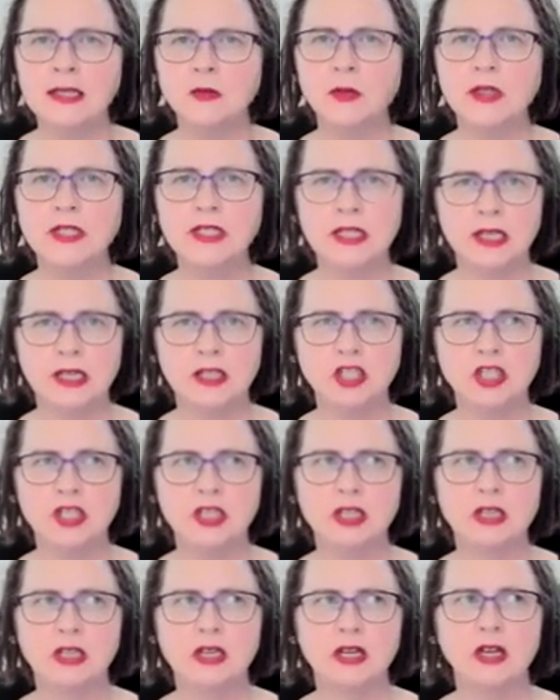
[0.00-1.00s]
thing we
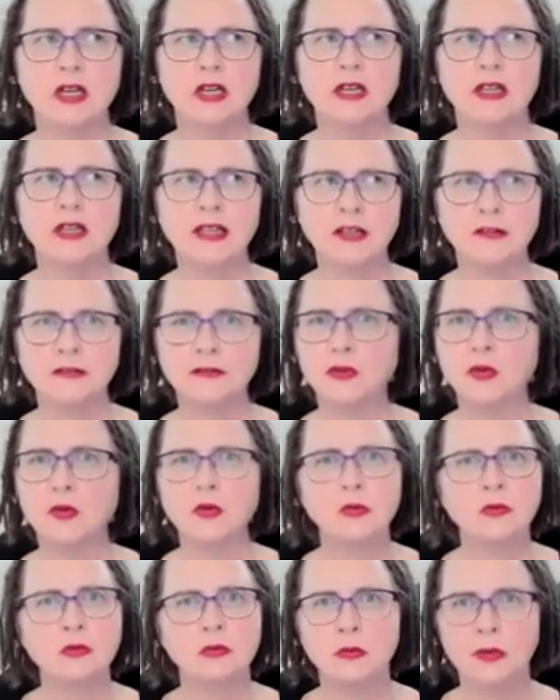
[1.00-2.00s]
teach.
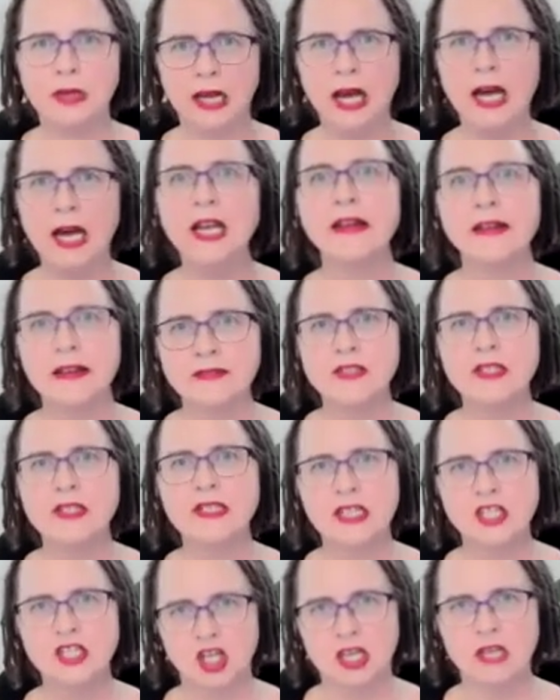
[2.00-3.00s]
Therefore, we kind of have to
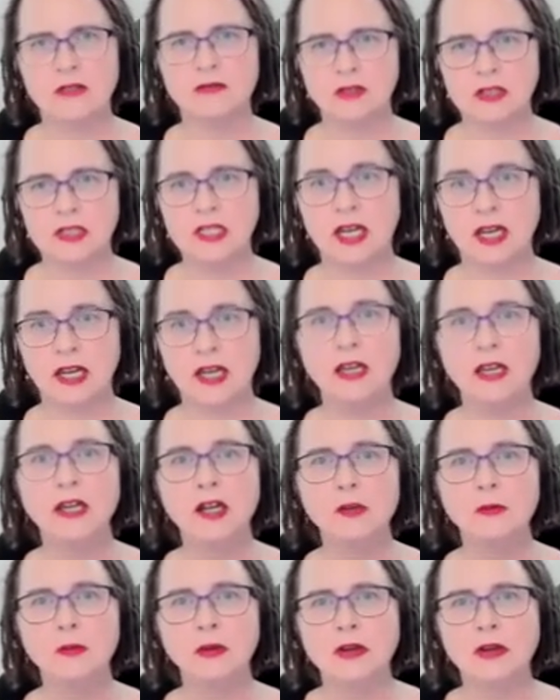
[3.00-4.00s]
teach it every day,
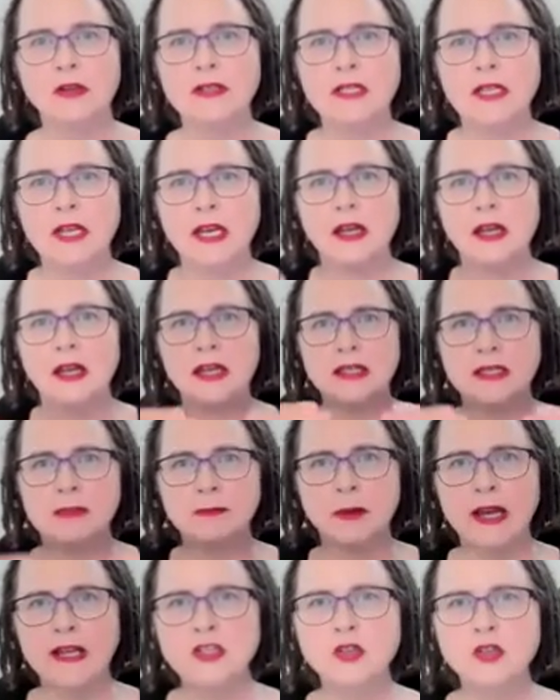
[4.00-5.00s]
because it's
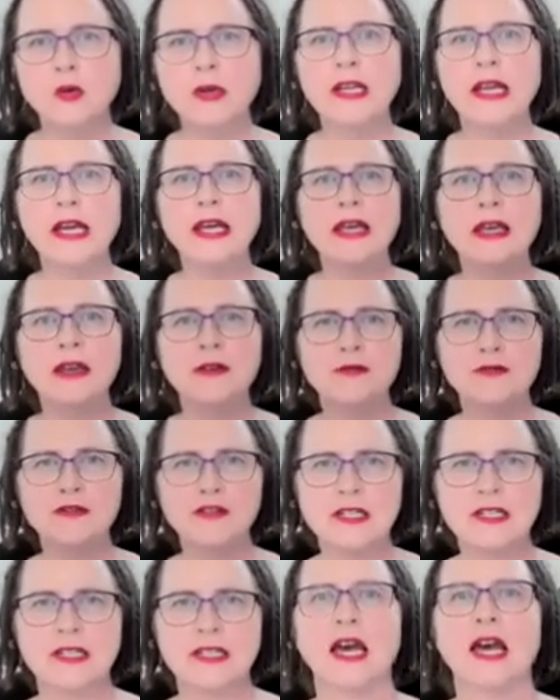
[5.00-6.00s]
by doing it
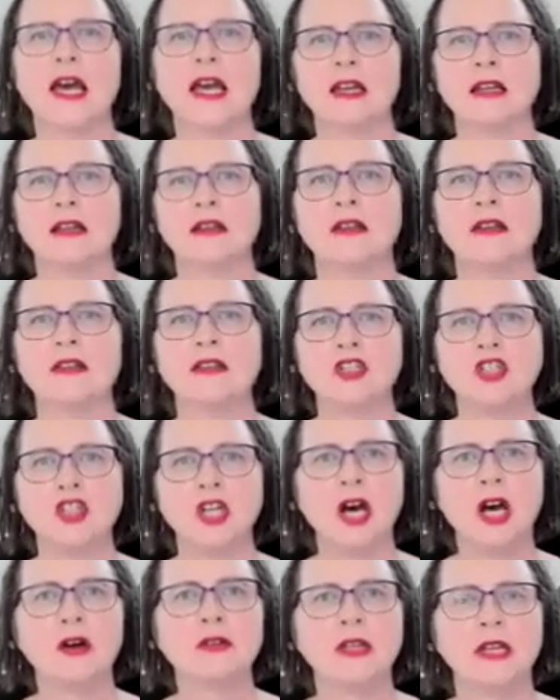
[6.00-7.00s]
every day that the
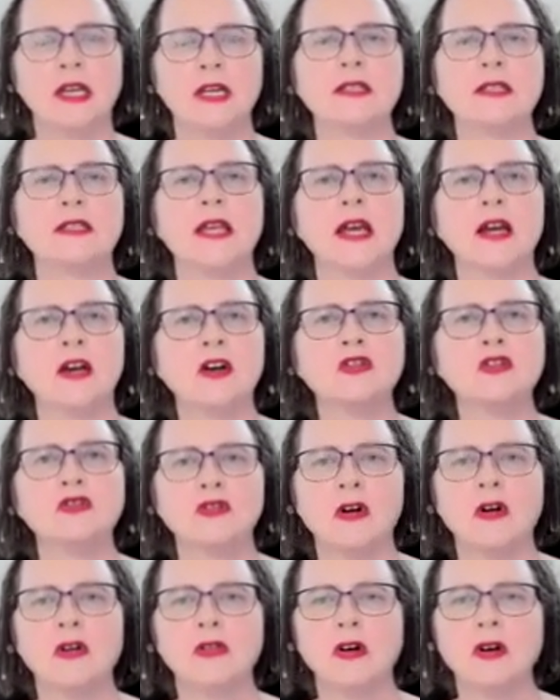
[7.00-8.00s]
child gets that
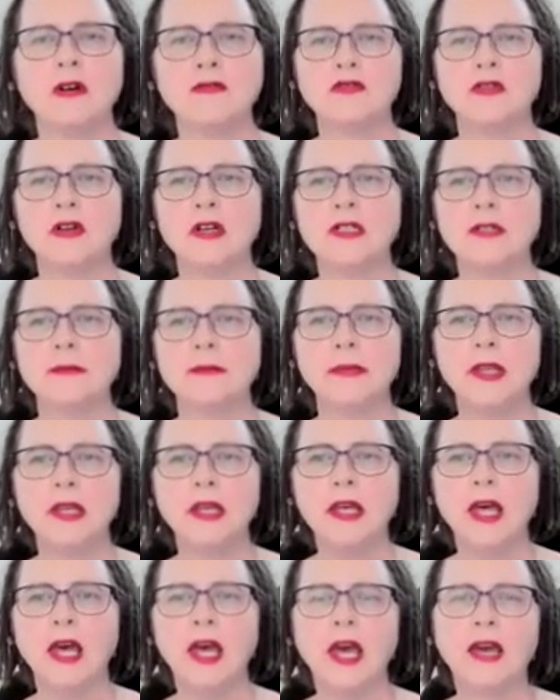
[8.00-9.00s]
control over it.
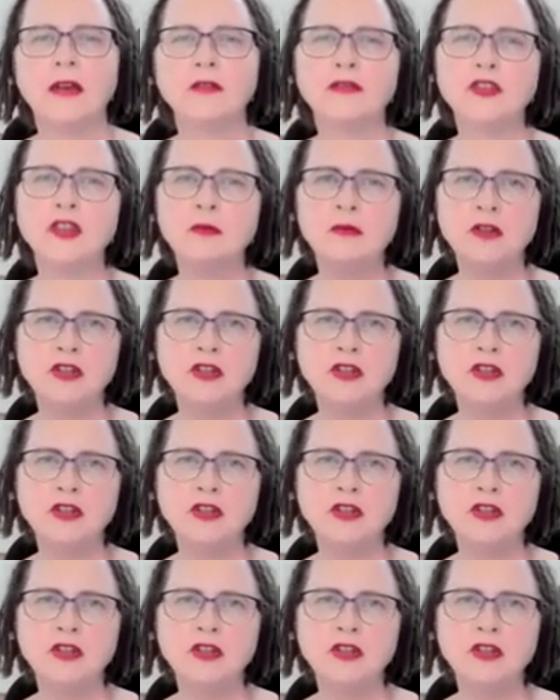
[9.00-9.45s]
And for the